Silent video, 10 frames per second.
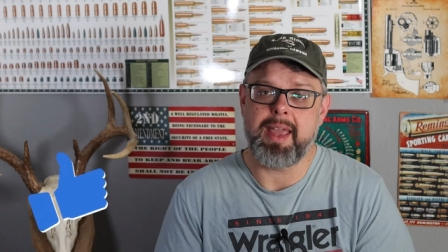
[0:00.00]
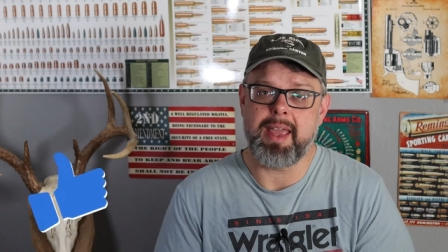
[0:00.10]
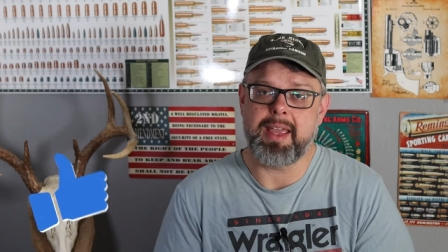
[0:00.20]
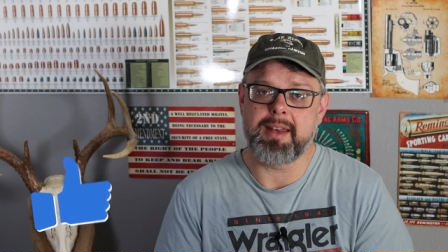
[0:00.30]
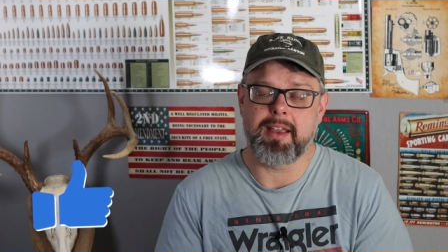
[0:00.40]

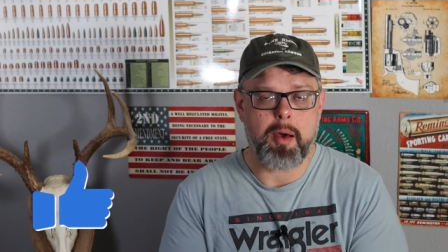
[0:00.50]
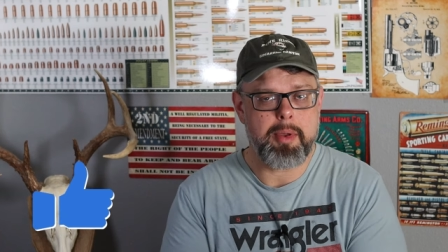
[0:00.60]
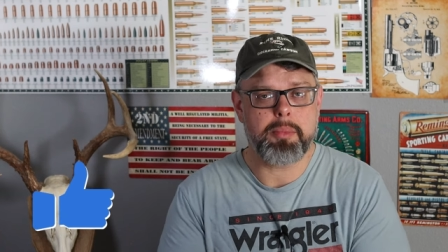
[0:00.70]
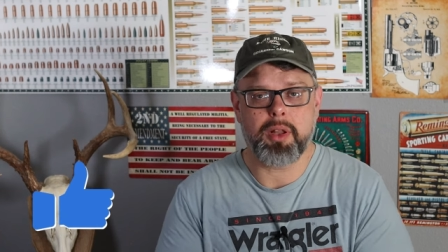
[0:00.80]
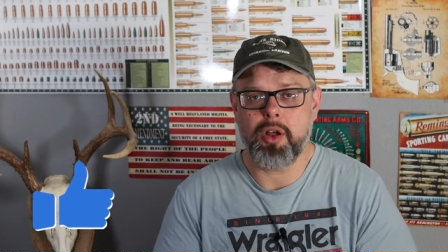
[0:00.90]
and
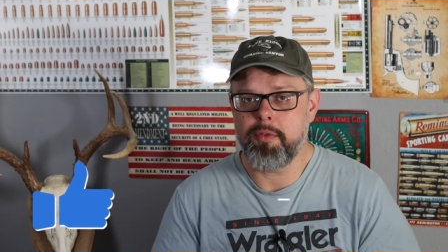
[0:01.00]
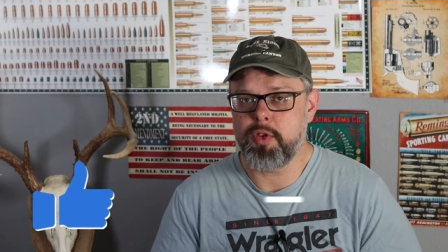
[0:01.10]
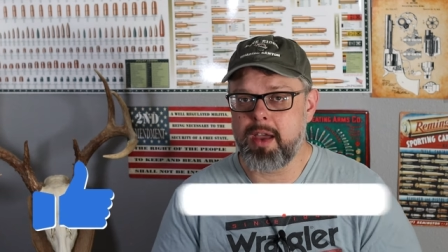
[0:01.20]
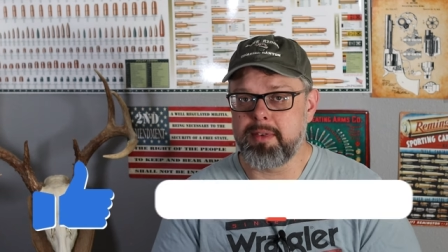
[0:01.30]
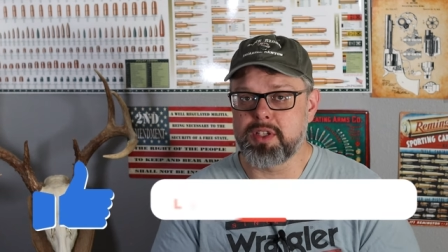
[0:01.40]
comment below
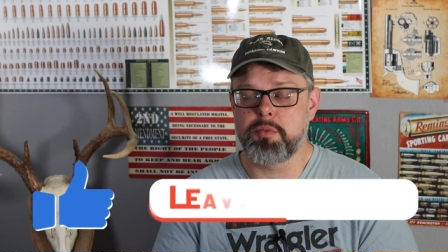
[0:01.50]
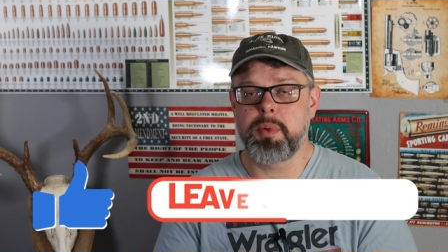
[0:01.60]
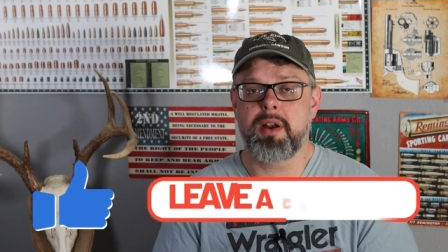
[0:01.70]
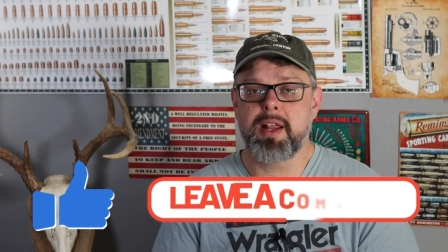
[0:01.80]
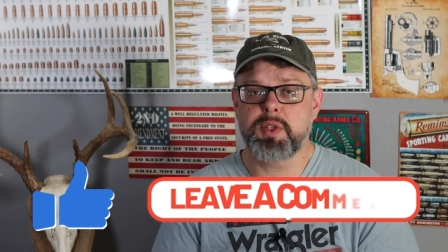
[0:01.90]
if you have
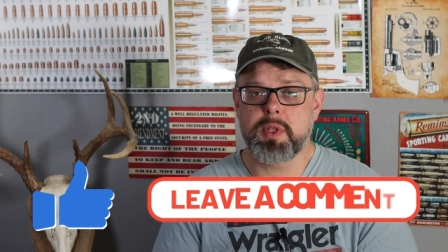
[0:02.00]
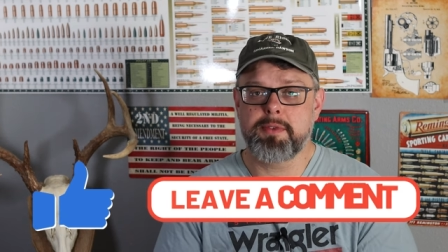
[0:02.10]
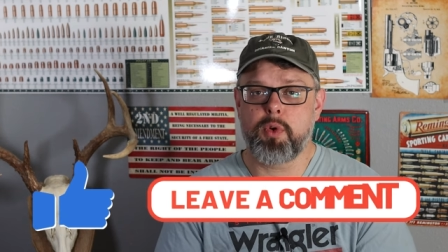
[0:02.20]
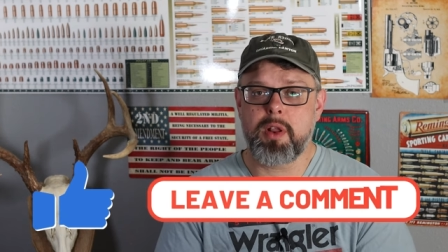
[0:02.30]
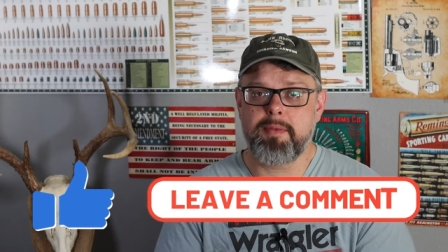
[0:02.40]
experience with
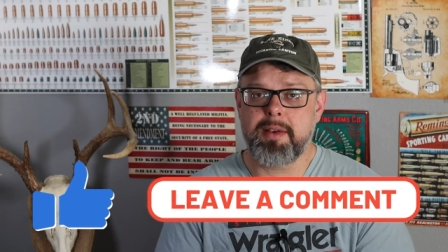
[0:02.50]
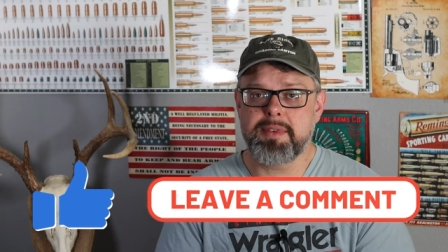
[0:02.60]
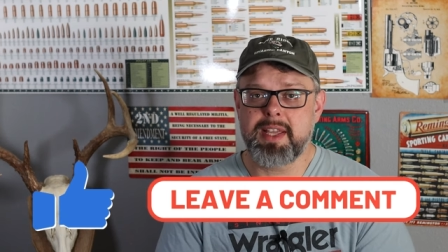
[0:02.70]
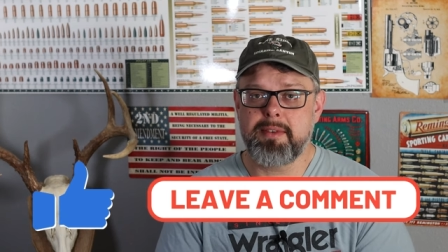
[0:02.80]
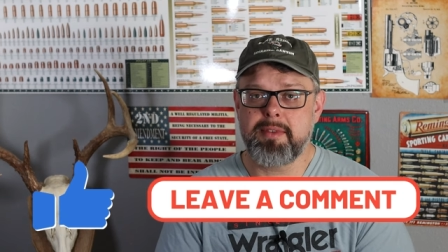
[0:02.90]
the
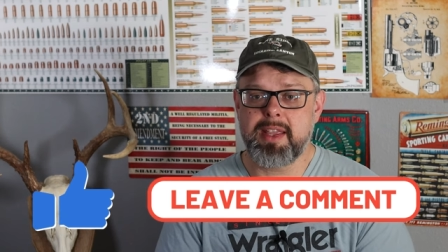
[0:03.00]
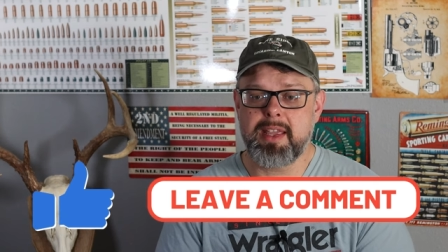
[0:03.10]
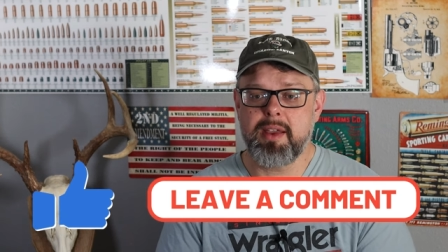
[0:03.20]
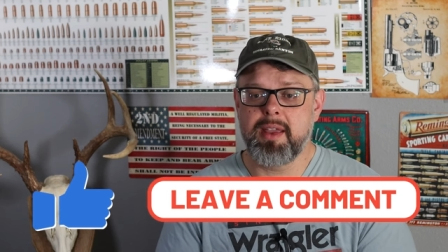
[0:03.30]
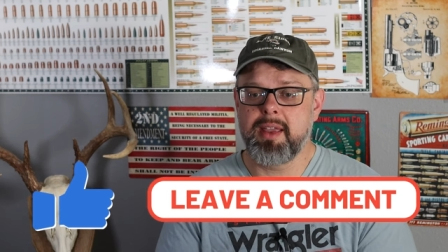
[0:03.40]

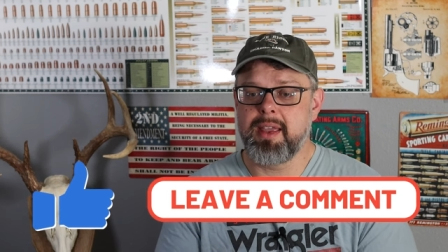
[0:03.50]
4570.